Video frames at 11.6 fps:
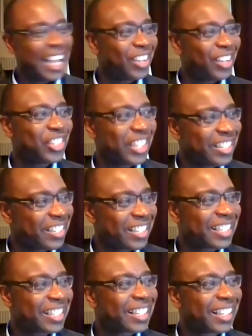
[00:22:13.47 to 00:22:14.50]
I'll
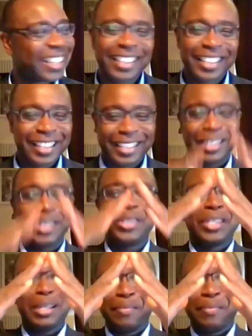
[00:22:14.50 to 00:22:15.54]
just do
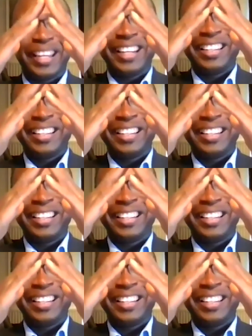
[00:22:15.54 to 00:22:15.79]
something